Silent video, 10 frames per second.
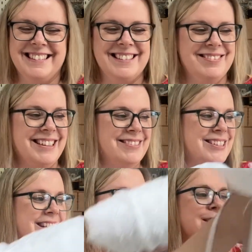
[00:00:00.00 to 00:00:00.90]
So
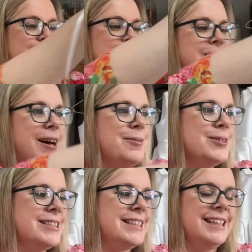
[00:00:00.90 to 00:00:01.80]
cute. So that
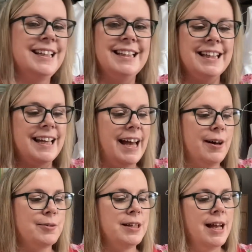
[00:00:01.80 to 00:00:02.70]
was the
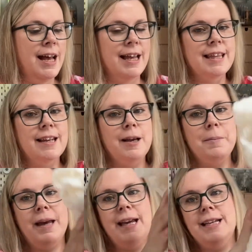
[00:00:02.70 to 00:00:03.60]
gown, and then I
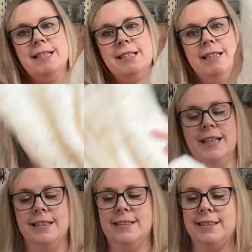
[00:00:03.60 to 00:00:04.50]
made
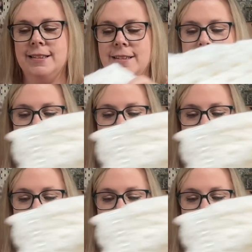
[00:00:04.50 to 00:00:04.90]
this.